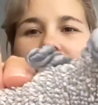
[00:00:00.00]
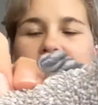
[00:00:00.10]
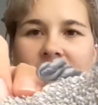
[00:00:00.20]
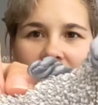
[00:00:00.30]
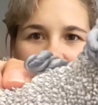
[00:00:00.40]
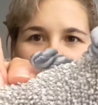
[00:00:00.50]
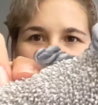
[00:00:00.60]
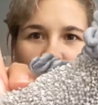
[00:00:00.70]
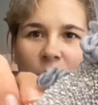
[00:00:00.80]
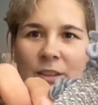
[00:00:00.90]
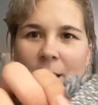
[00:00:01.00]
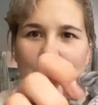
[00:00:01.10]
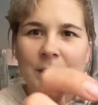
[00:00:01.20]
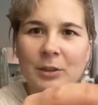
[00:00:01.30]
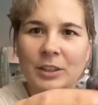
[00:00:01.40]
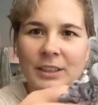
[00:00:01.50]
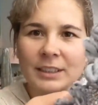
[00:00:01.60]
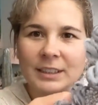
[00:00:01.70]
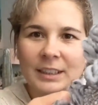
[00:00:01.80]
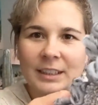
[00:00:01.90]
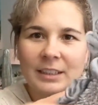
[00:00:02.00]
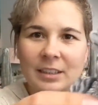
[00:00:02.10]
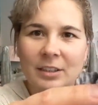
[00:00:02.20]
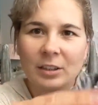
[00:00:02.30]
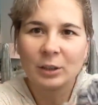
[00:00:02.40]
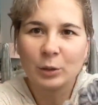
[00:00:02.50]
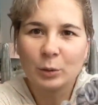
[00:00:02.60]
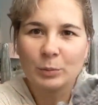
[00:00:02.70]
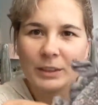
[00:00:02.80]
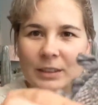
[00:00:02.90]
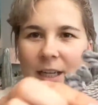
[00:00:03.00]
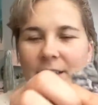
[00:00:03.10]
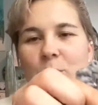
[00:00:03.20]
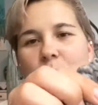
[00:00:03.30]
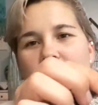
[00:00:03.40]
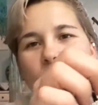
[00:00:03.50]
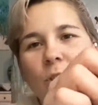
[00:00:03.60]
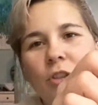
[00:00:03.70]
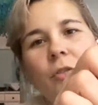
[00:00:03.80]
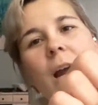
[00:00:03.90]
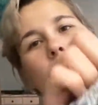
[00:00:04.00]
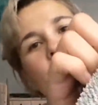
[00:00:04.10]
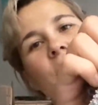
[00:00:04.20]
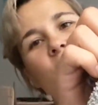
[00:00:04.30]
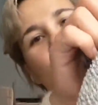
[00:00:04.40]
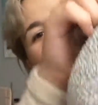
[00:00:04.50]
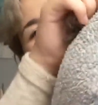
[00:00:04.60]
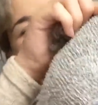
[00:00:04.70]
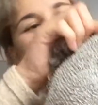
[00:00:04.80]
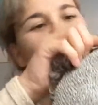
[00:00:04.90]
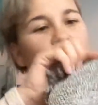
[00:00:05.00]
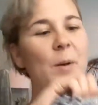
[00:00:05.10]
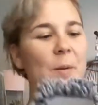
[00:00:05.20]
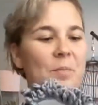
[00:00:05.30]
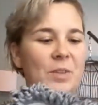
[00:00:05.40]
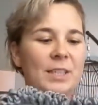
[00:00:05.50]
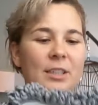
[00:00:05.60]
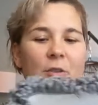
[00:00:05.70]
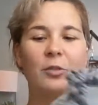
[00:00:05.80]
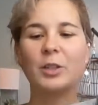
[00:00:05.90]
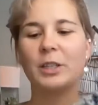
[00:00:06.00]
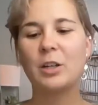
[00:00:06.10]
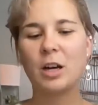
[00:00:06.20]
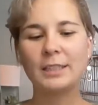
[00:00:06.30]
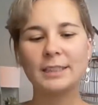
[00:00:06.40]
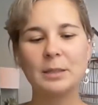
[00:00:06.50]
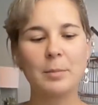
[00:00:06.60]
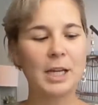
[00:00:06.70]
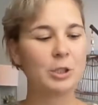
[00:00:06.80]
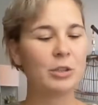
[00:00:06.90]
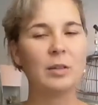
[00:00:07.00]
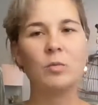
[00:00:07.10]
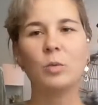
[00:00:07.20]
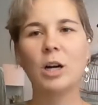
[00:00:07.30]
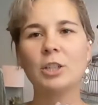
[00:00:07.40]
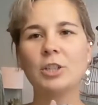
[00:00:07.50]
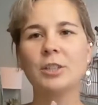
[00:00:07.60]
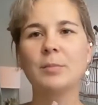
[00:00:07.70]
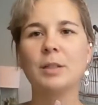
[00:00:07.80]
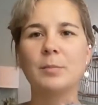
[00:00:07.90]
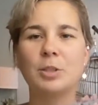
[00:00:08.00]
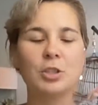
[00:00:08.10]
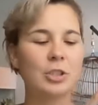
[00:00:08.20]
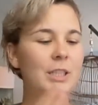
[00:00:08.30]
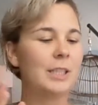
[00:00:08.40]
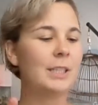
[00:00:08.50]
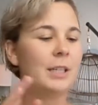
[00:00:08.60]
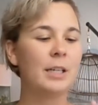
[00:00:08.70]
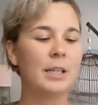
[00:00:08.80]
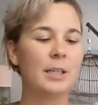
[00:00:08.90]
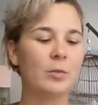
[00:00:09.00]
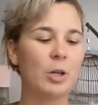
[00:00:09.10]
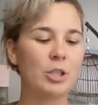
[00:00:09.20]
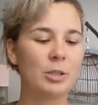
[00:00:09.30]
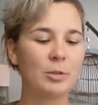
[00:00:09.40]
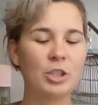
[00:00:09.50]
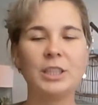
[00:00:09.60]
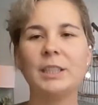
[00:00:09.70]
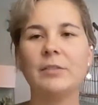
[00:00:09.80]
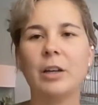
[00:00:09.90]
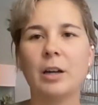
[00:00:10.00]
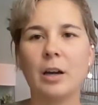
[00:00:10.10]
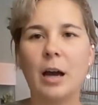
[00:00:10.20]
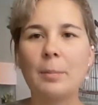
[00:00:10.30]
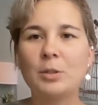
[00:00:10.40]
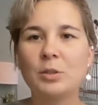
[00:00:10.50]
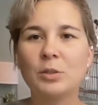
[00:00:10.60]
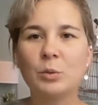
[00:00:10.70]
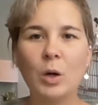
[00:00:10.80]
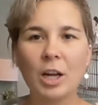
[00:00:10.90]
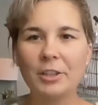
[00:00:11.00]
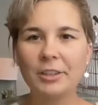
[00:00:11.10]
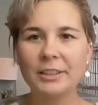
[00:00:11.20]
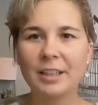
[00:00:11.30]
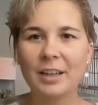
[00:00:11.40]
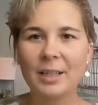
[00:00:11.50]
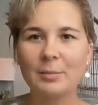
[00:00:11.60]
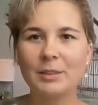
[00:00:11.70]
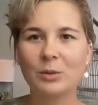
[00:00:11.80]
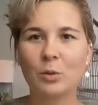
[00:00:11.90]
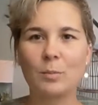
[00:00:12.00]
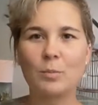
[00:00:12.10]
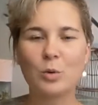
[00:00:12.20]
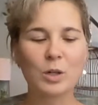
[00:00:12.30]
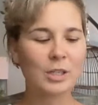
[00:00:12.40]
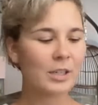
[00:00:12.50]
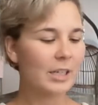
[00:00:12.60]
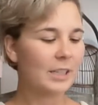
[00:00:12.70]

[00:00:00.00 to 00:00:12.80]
Here's a little close-up so you can see the little loops. That's where you would trap the dirt. So these are really awesome, and you can wash them in the machine, in a washing machine, up to 200 times or more.